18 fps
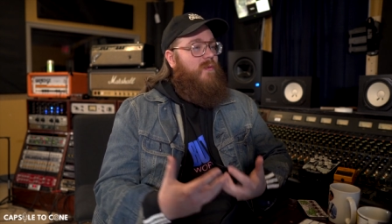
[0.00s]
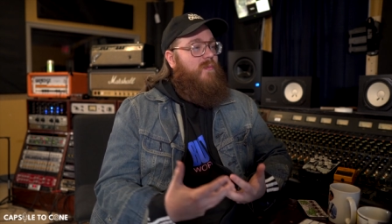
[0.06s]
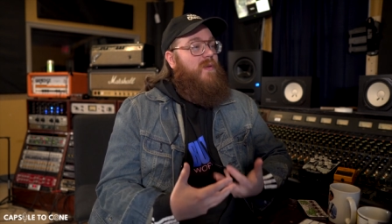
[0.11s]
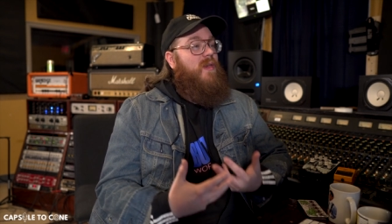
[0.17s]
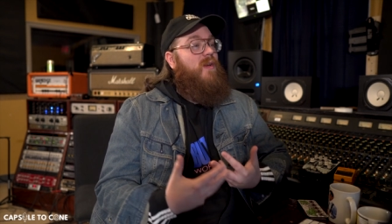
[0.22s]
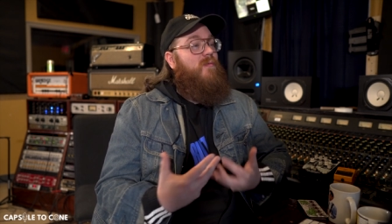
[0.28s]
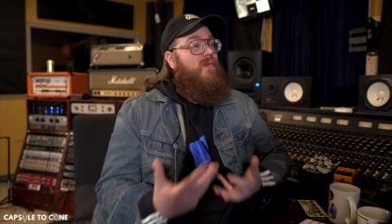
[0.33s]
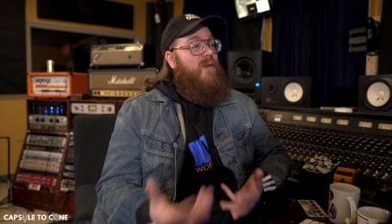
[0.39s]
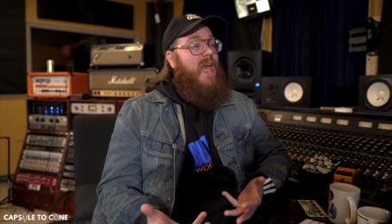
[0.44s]
there'll
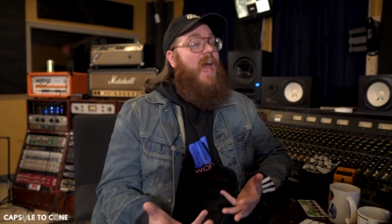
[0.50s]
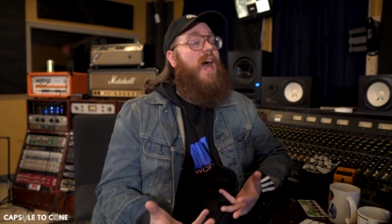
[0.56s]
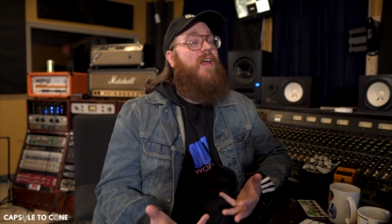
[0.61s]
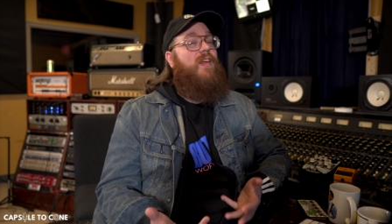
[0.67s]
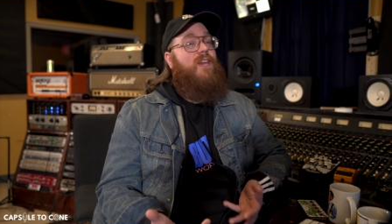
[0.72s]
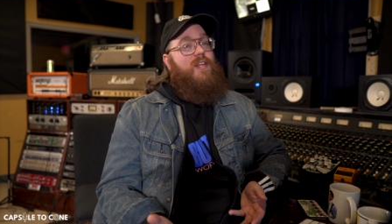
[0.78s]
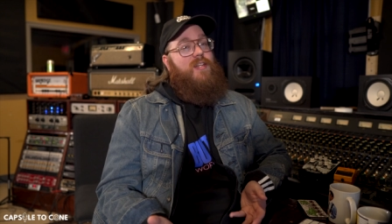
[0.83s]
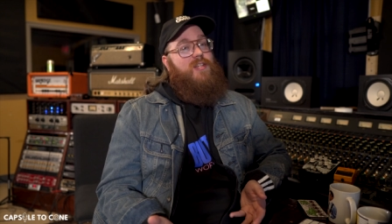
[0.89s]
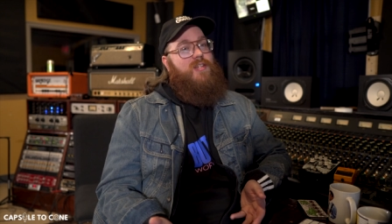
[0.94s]
be a
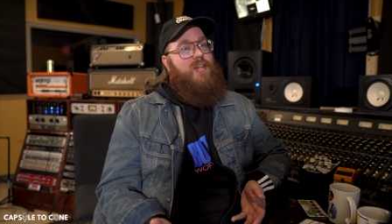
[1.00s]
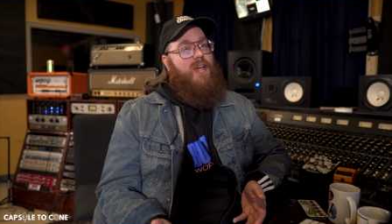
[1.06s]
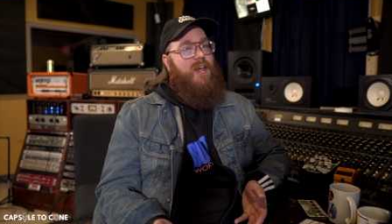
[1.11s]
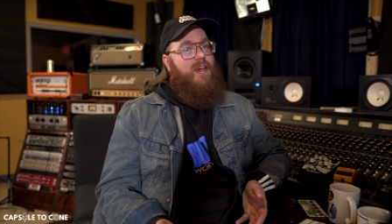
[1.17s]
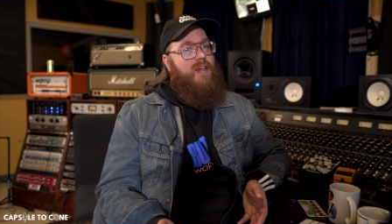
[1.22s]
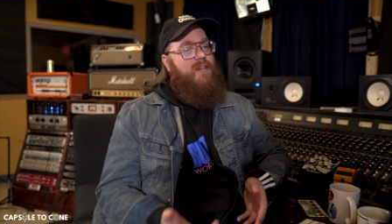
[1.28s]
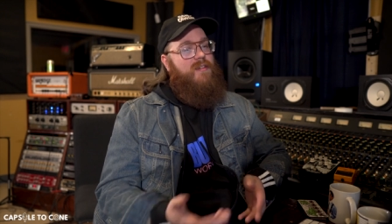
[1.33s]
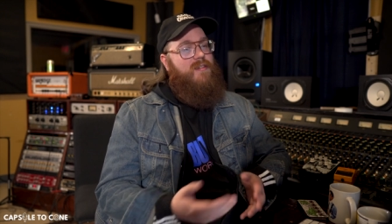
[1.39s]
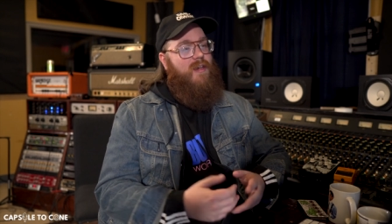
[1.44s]
reality
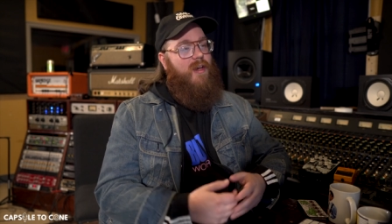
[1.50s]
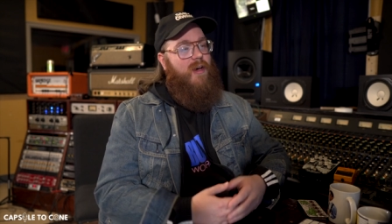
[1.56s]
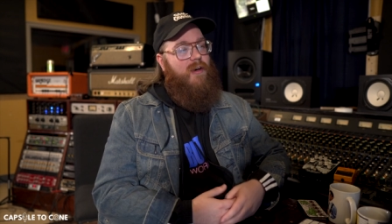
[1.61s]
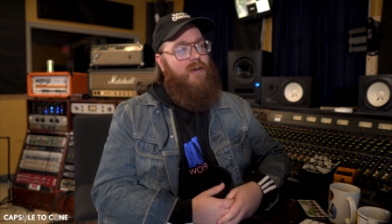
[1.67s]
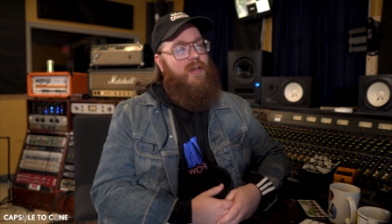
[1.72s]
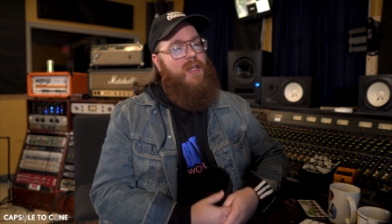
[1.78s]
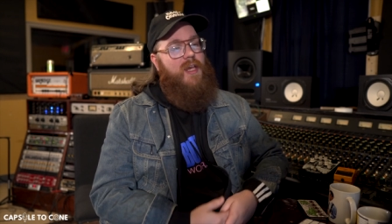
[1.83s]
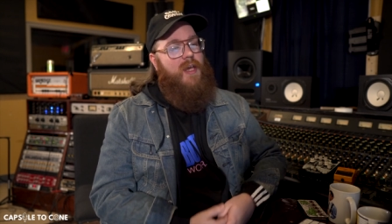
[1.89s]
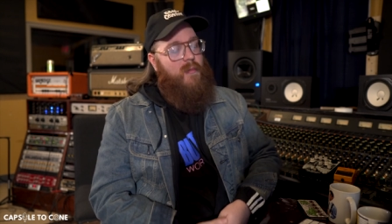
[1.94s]
check.
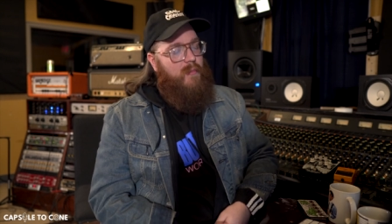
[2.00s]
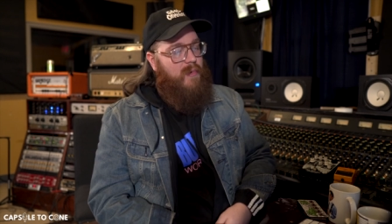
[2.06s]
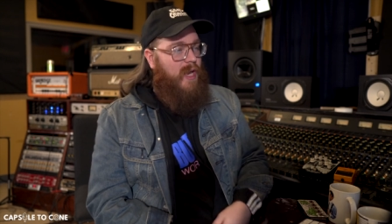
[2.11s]
So, yeah, yeah.